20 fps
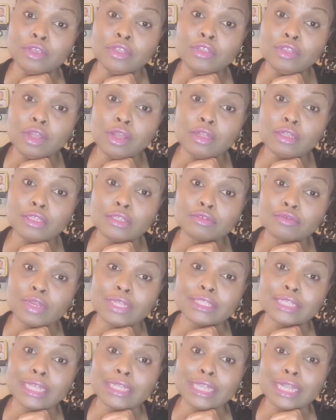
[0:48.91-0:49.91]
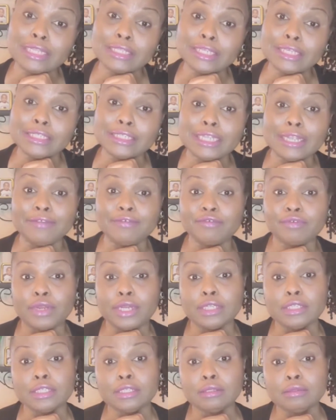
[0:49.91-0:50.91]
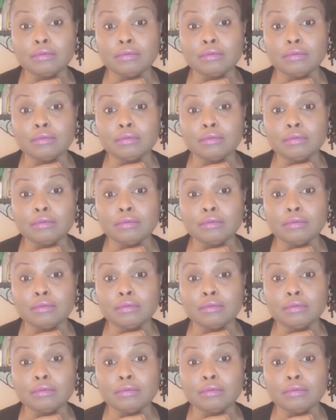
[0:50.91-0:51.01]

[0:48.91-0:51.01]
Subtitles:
not transatlantic slave trade.